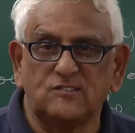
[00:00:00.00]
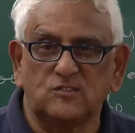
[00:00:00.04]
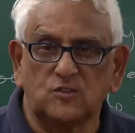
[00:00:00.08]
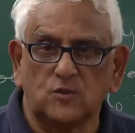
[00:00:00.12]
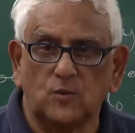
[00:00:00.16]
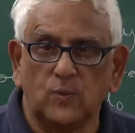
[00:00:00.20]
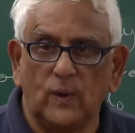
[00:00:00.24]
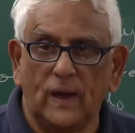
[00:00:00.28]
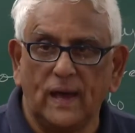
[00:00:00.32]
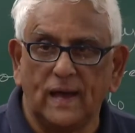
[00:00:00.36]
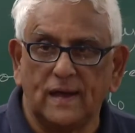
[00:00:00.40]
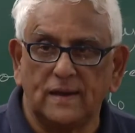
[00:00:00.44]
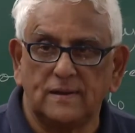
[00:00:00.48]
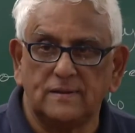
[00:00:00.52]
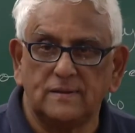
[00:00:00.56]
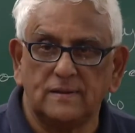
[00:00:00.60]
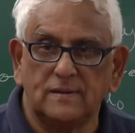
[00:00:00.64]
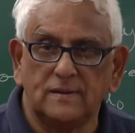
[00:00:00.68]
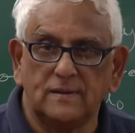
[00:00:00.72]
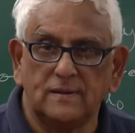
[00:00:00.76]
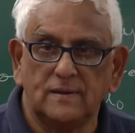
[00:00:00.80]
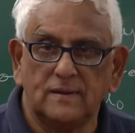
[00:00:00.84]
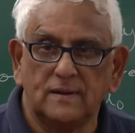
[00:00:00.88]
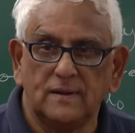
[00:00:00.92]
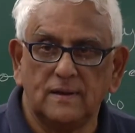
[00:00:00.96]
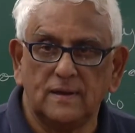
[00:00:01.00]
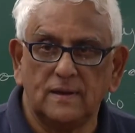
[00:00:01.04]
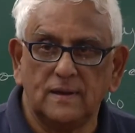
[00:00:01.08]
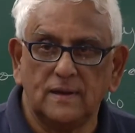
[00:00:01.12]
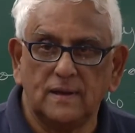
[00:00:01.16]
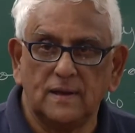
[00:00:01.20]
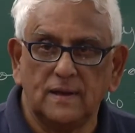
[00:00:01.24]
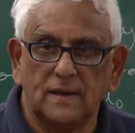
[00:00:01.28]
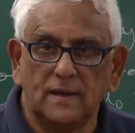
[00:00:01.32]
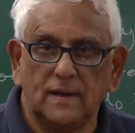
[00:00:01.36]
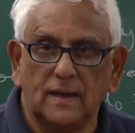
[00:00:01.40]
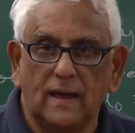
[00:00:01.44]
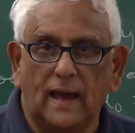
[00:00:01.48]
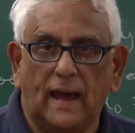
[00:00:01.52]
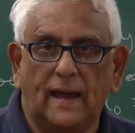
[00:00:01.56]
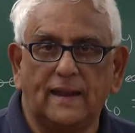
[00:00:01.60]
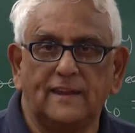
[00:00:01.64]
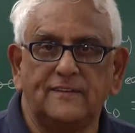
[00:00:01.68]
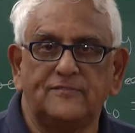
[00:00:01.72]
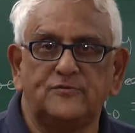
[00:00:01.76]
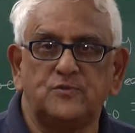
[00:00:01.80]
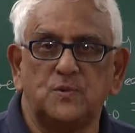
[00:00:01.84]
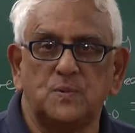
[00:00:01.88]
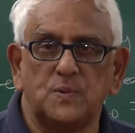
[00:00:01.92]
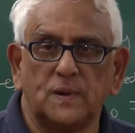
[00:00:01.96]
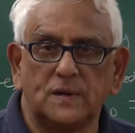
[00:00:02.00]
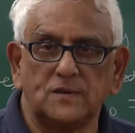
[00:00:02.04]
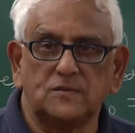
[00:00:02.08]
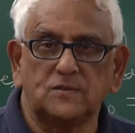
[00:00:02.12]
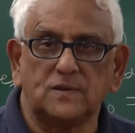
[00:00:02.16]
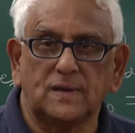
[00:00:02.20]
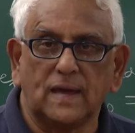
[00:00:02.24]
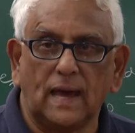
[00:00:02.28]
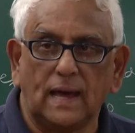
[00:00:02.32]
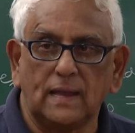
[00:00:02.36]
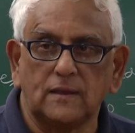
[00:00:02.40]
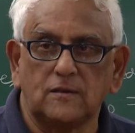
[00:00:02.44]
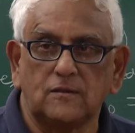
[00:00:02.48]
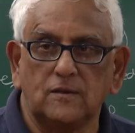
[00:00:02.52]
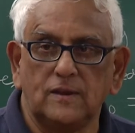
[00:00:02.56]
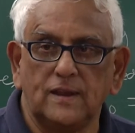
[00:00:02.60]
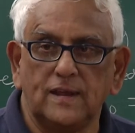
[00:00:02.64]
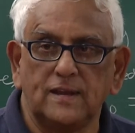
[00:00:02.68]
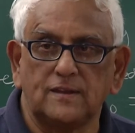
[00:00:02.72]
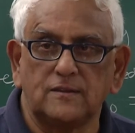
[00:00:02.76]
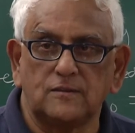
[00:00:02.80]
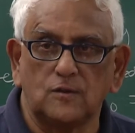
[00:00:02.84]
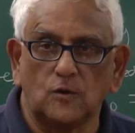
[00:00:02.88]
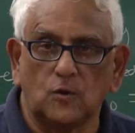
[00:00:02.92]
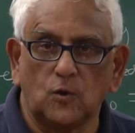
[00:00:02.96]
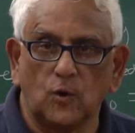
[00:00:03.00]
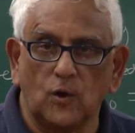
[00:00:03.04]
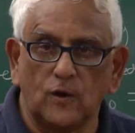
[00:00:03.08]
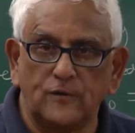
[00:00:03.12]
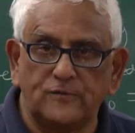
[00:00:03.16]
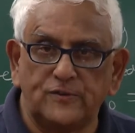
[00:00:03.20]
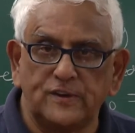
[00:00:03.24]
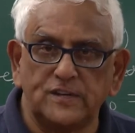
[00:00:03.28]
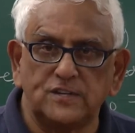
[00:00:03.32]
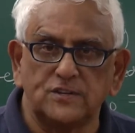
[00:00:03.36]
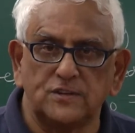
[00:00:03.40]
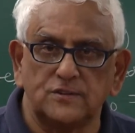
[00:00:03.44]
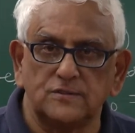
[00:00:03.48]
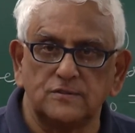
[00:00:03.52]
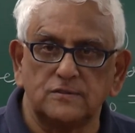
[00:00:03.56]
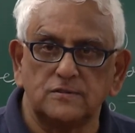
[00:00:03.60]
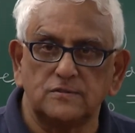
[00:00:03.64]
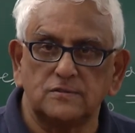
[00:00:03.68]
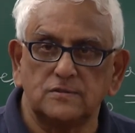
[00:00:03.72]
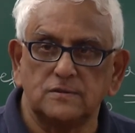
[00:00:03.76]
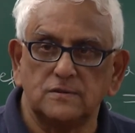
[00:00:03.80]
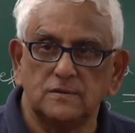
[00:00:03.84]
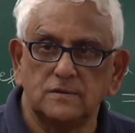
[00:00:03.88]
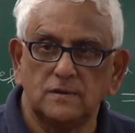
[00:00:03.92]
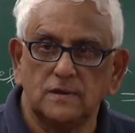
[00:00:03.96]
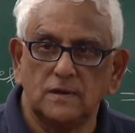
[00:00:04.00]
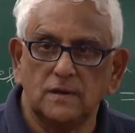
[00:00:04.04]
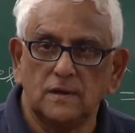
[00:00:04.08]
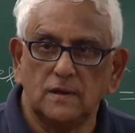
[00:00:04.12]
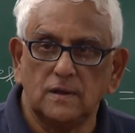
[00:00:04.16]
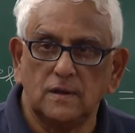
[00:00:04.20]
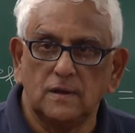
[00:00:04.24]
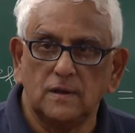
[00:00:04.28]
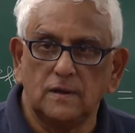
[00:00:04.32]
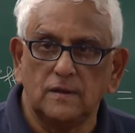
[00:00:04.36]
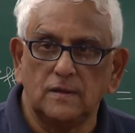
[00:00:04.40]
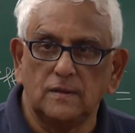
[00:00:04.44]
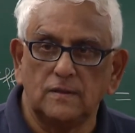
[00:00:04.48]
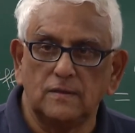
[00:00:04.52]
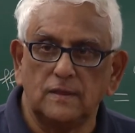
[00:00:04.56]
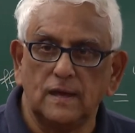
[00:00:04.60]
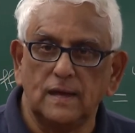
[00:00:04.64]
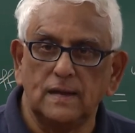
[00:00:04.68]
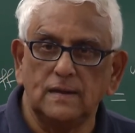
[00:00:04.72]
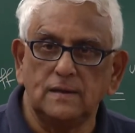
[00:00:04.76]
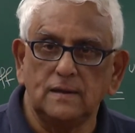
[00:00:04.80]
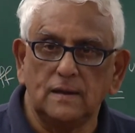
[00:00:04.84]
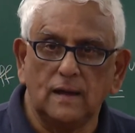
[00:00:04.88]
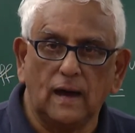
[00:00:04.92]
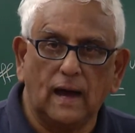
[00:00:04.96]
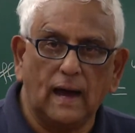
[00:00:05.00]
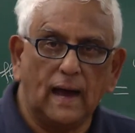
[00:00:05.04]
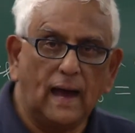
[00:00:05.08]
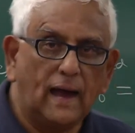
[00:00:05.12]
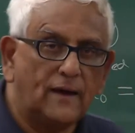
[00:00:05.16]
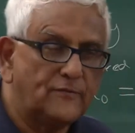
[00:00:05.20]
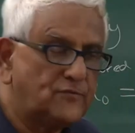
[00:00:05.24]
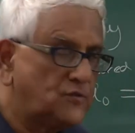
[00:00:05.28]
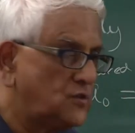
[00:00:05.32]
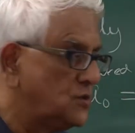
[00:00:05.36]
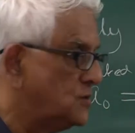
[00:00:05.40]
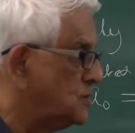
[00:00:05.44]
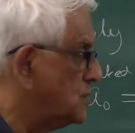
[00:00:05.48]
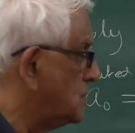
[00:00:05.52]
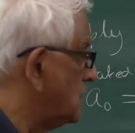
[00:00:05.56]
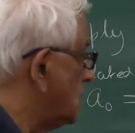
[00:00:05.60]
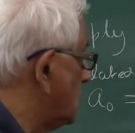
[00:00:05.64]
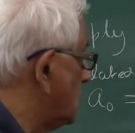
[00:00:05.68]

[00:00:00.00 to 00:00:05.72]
squared, and if you want to calculate the coefficients, then I have to